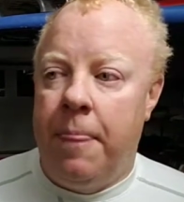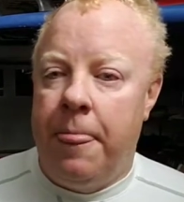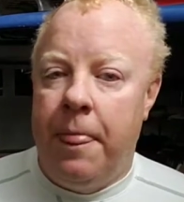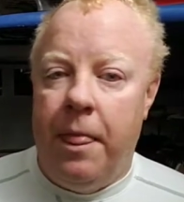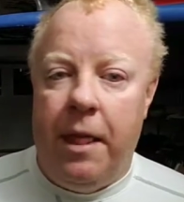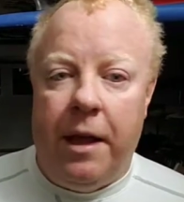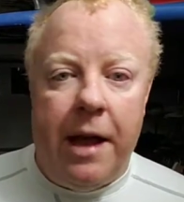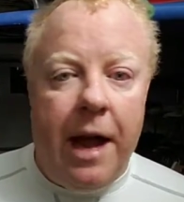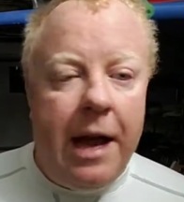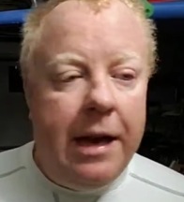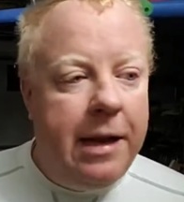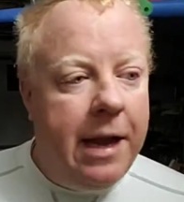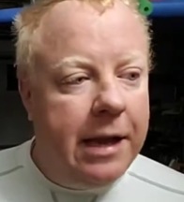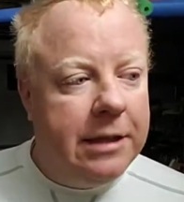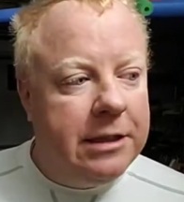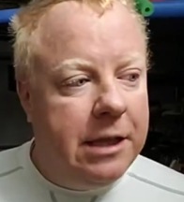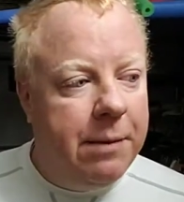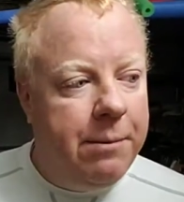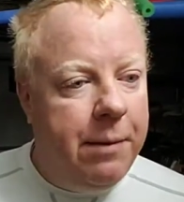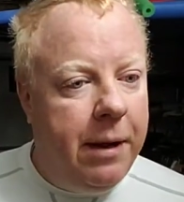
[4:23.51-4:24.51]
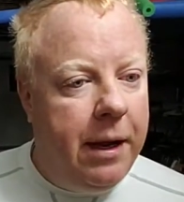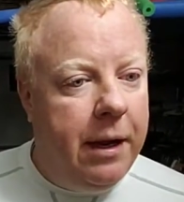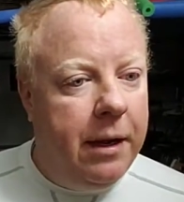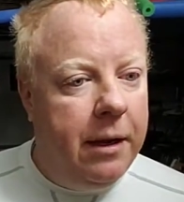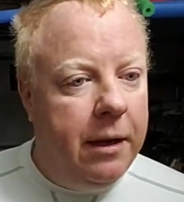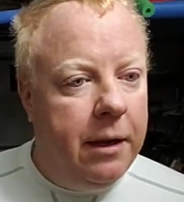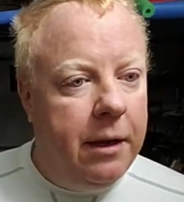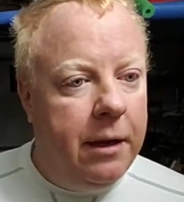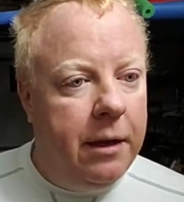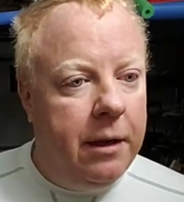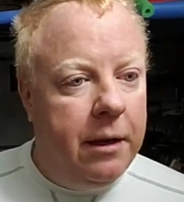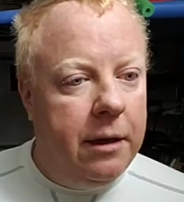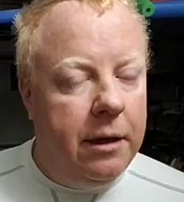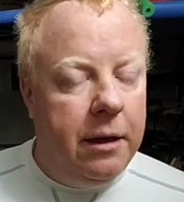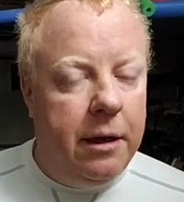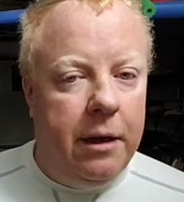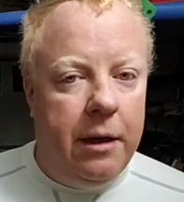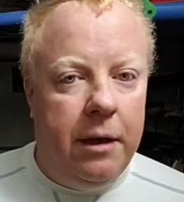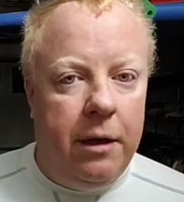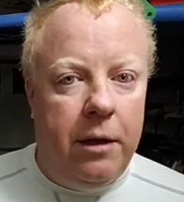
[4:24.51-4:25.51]
The guy next to me,
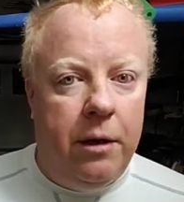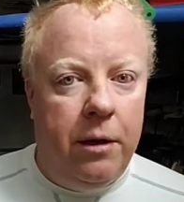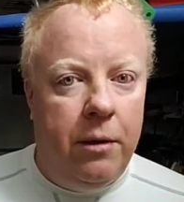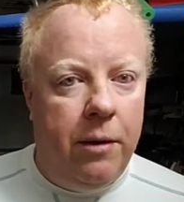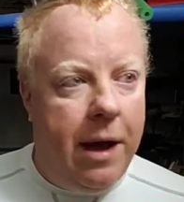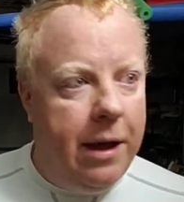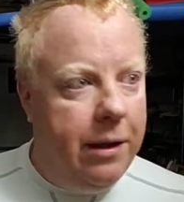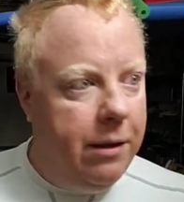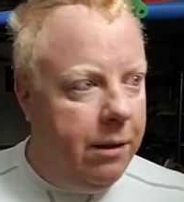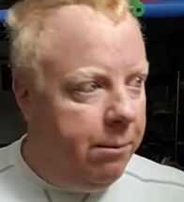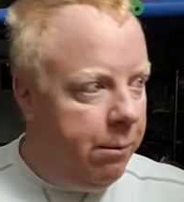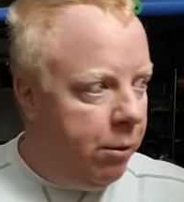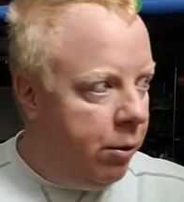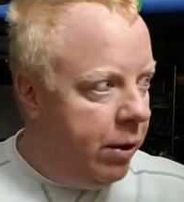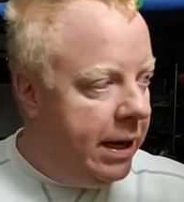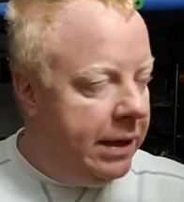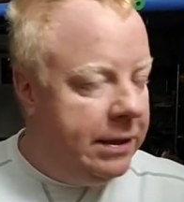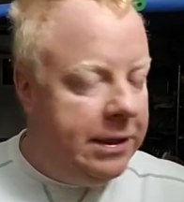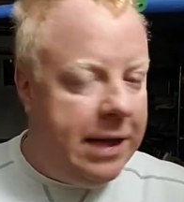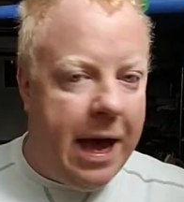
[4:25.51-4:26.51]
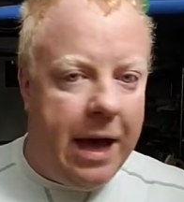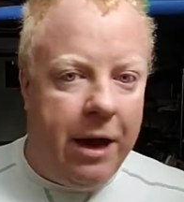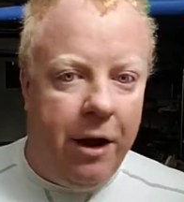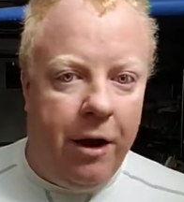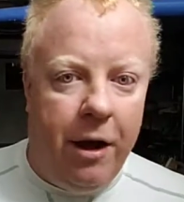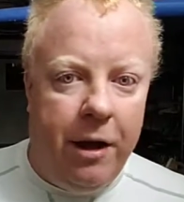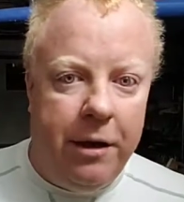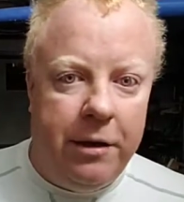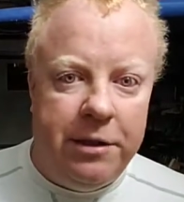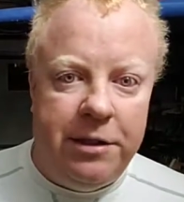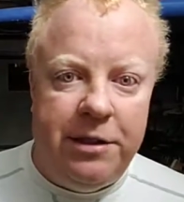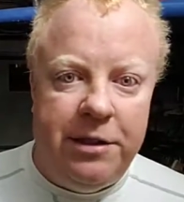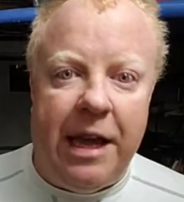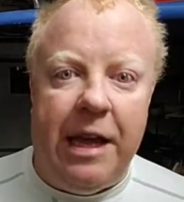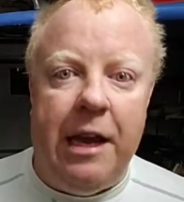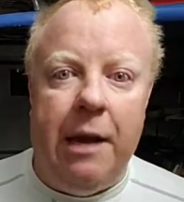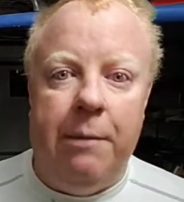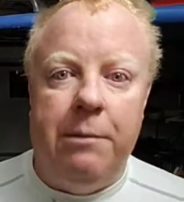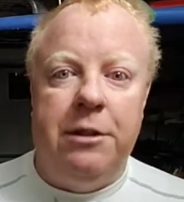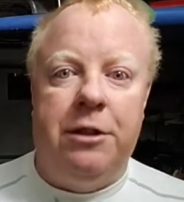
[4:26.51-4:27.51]
who had the Marines hat on,
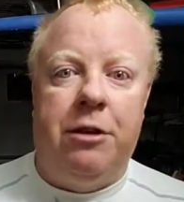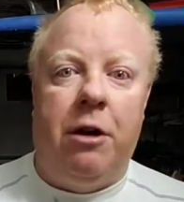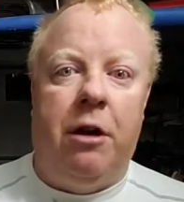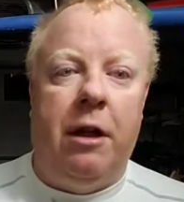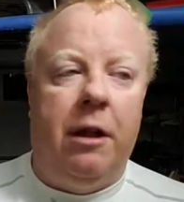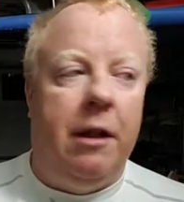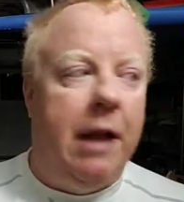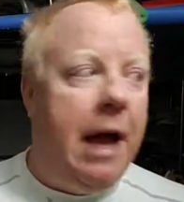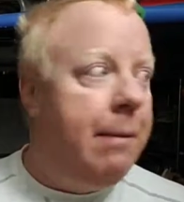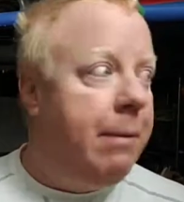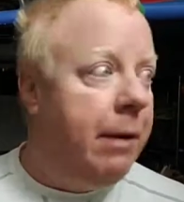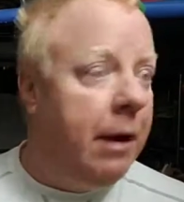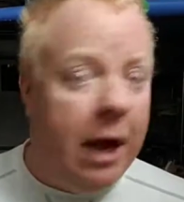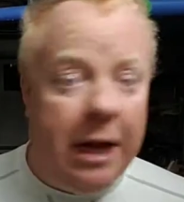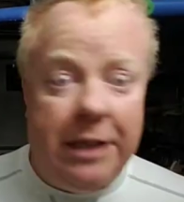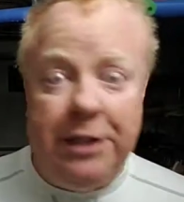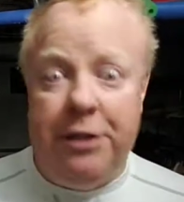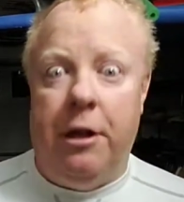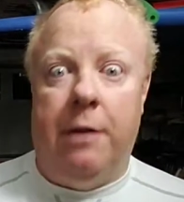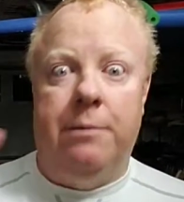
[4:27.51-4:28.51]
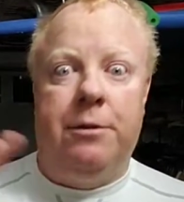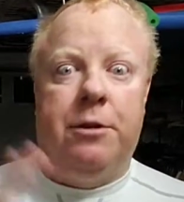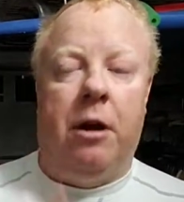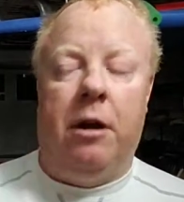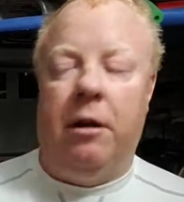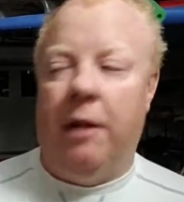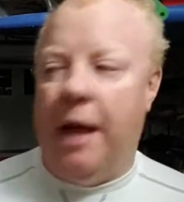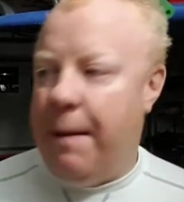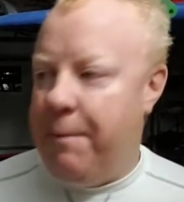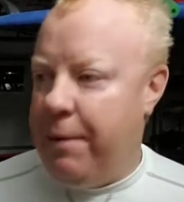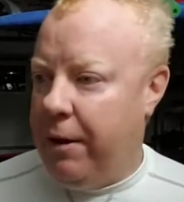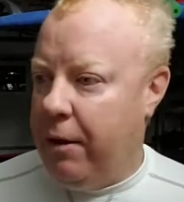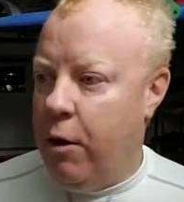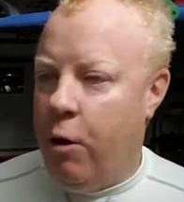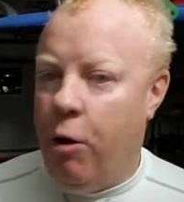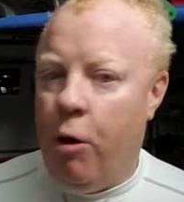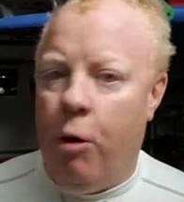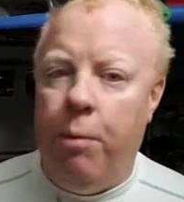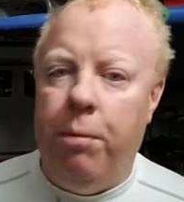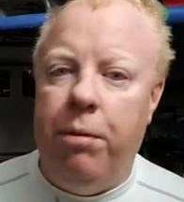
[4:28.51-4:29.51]
stand up and started clapping. I stood up, started clapping. The
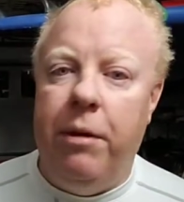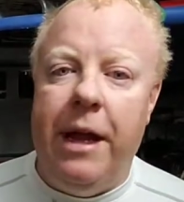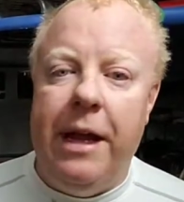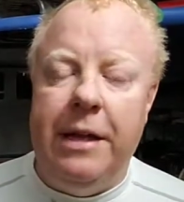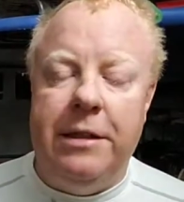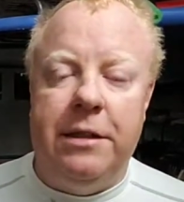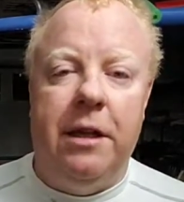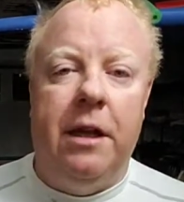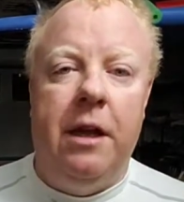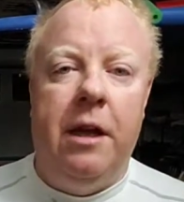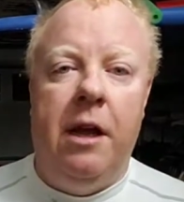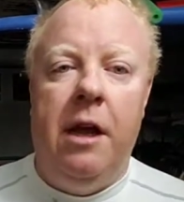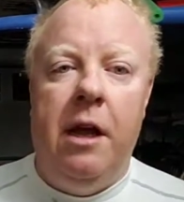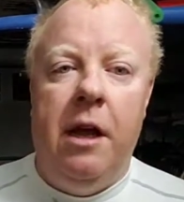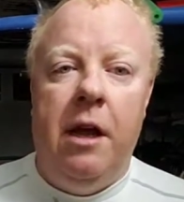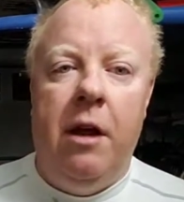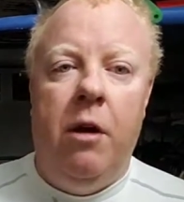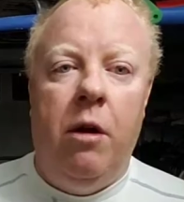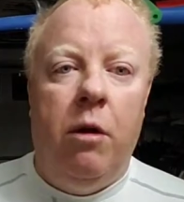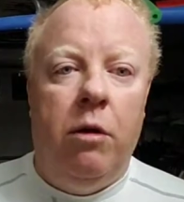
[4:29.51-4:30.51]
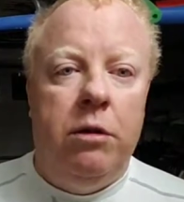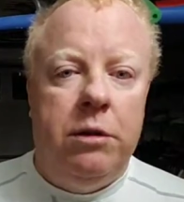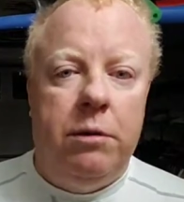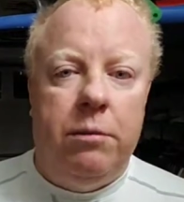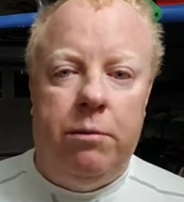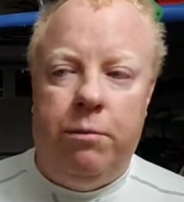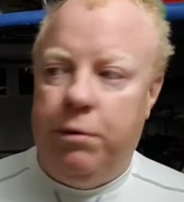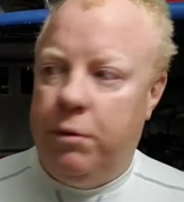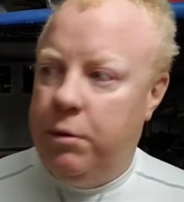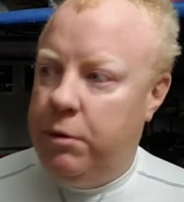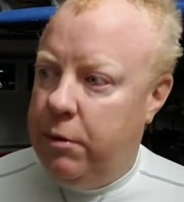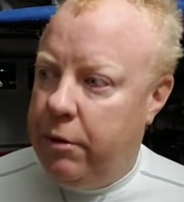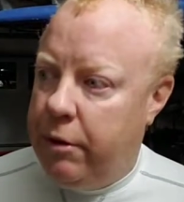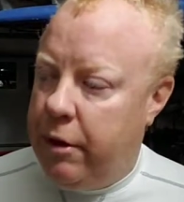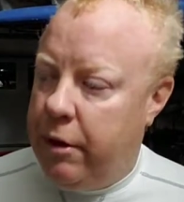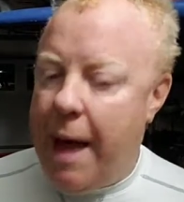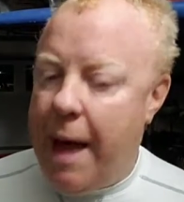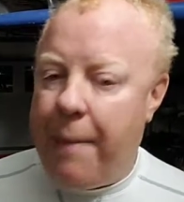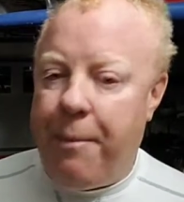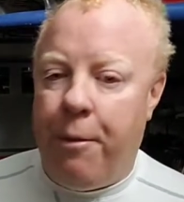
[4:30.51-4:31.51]
whole place
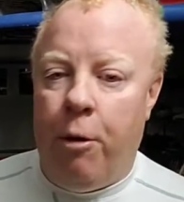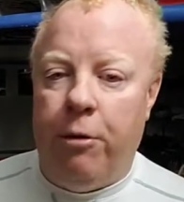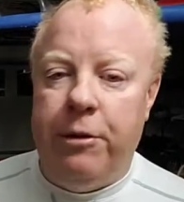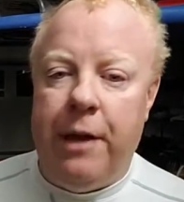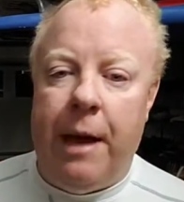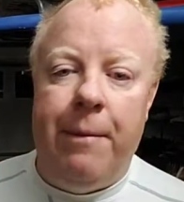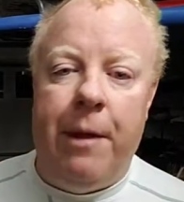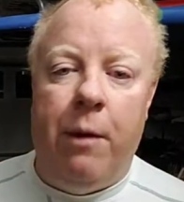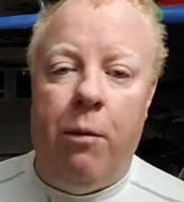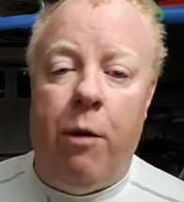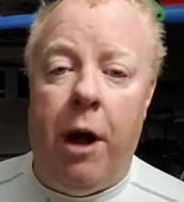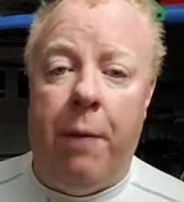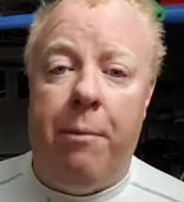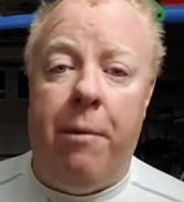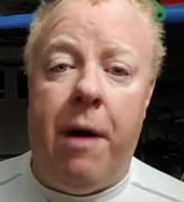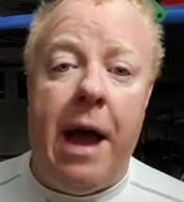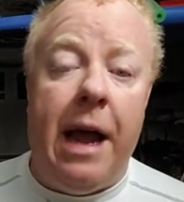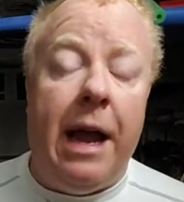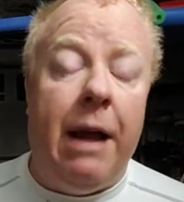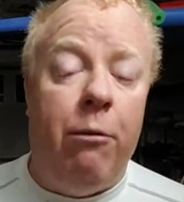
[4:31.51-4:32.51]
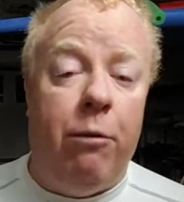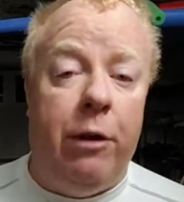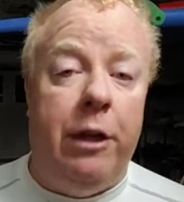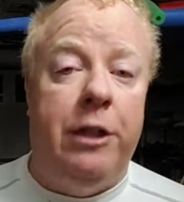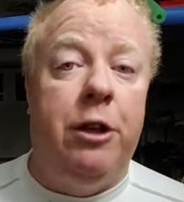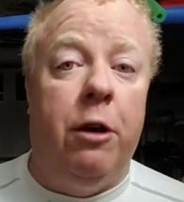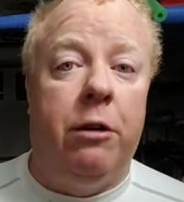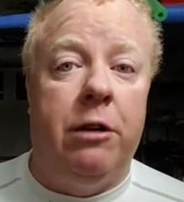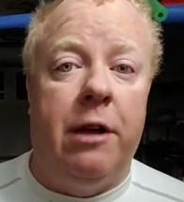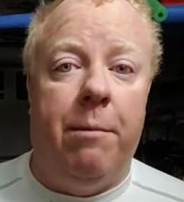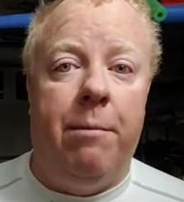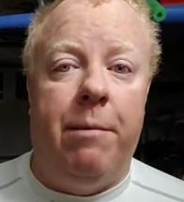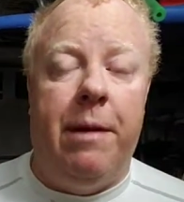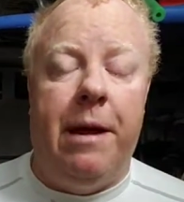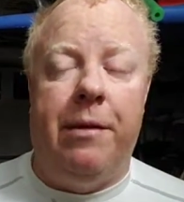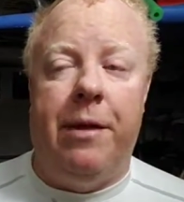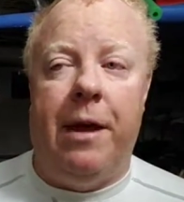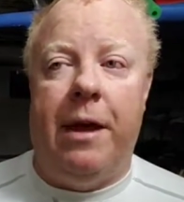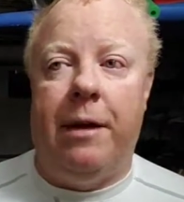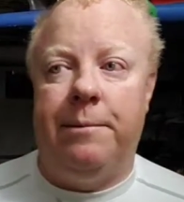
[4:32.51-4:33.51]
clapped the whole time they walked by. I got really choked up
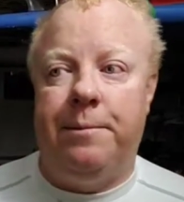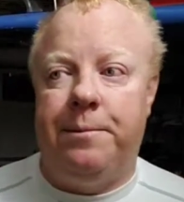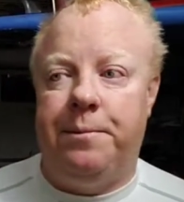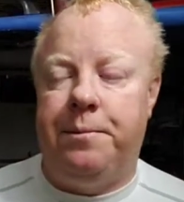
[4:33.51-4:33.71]
about that.